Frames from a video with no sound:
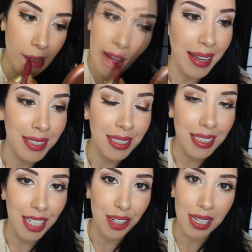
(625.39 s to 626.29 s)
And
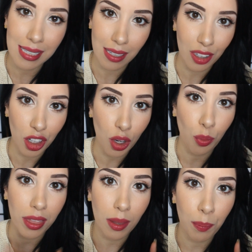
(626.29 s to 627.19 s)
here is the look
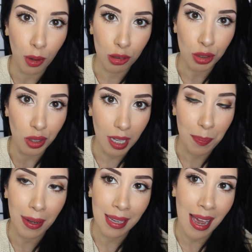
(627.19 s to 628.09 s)
with the bolder
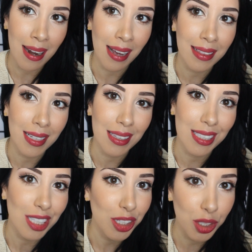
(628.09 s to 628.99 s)
lip. Again, I think
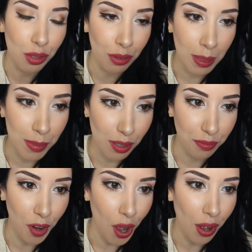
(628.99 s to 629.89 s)
this screams
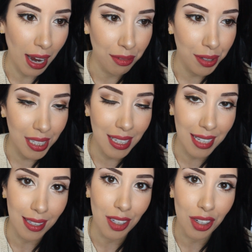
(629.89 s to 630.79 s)
fall. I really
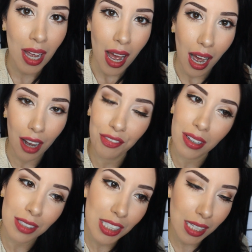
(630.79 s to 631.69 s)
like the look of
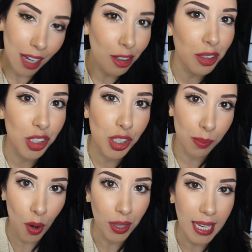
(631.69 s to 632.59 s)
the subtle
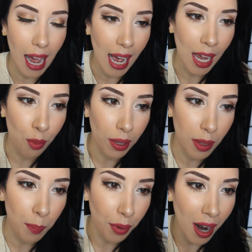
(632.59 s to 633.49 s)
smoky eye with
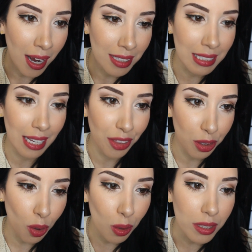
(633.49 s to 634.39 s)
the bronze and the
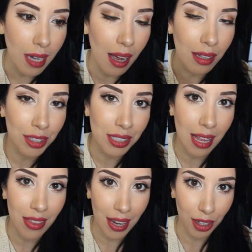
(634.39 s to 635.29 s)
gold colors,
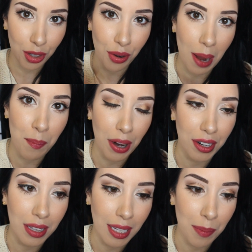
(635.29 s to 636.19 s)
and then a
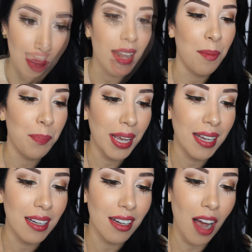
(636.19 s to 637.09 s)
cranberry lip and a
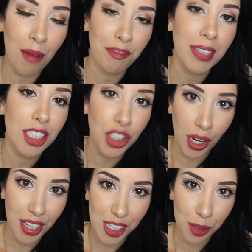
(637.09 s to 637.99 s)
big comfy
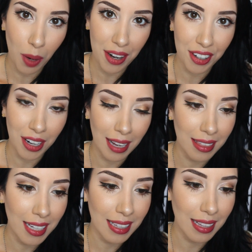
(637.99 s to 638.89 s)
chunky sweater. I
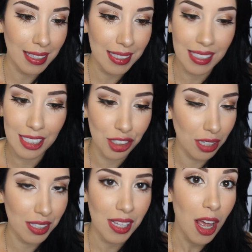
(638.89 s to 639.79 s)
think that this is
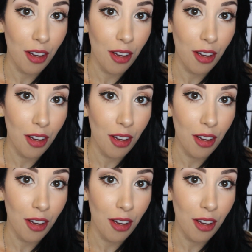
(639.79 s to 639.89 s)
just